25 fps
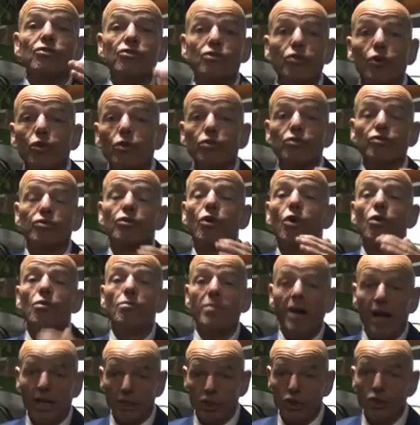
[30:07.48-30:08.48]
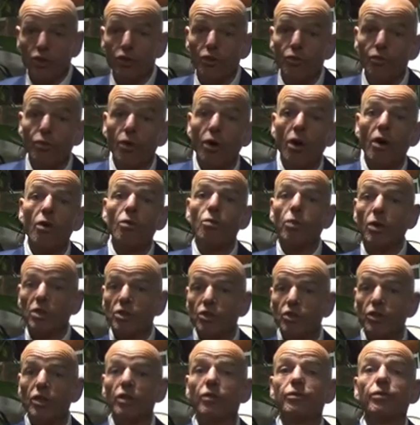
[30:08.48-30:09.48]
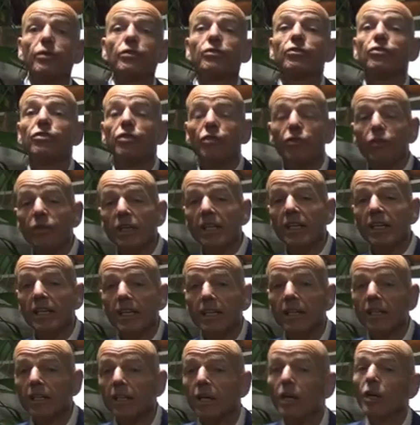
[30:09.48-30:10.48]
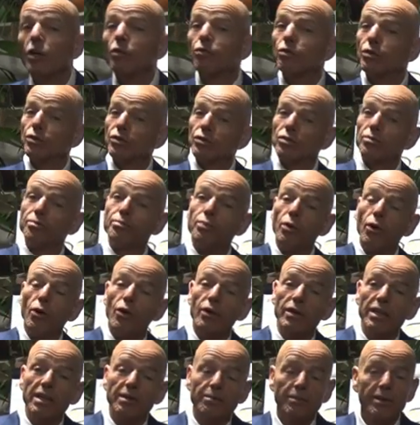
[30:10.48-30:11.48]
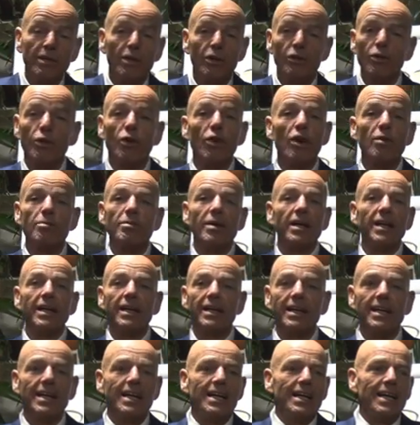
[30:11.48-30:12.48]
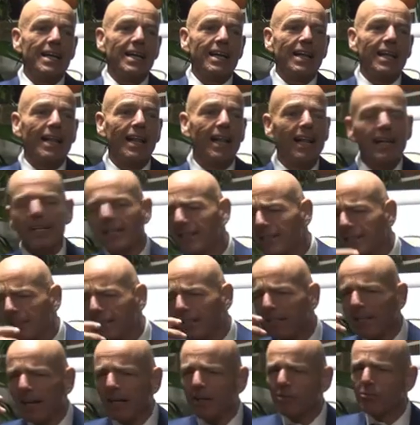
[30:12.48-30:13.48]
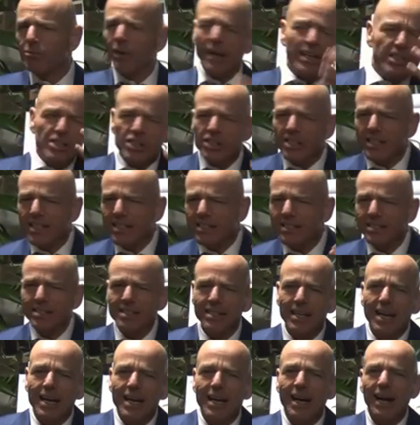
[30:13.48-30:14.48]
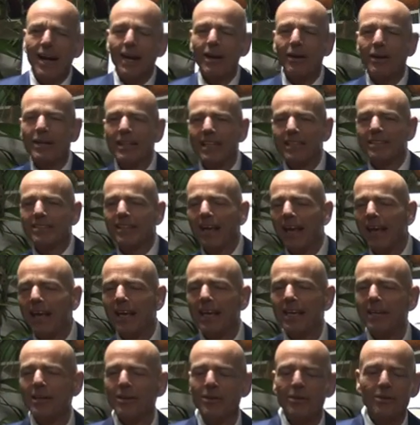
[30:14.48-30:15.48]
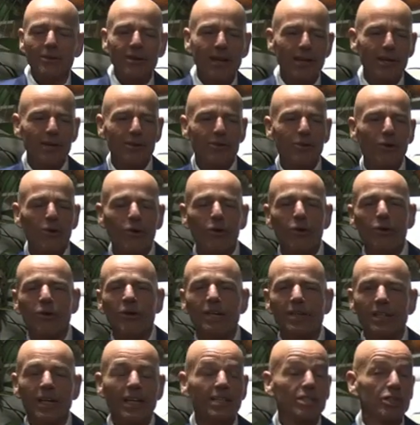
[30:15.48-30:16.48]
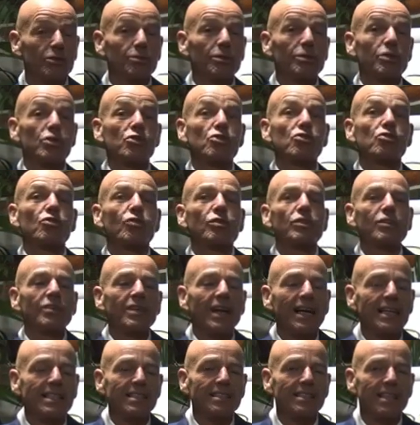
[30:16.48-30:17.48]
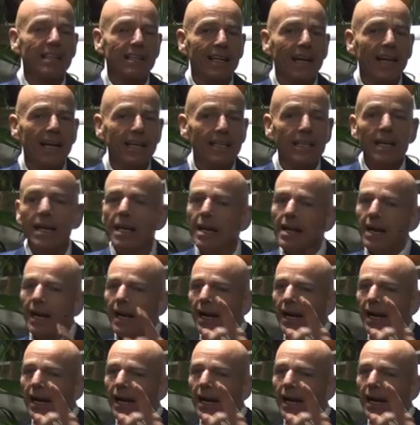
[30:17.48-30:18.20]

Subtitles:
so much for watching, for tuning in, for supporting me on all my healthy adventures I undertake. You know, I go and actually want to show you guys the light.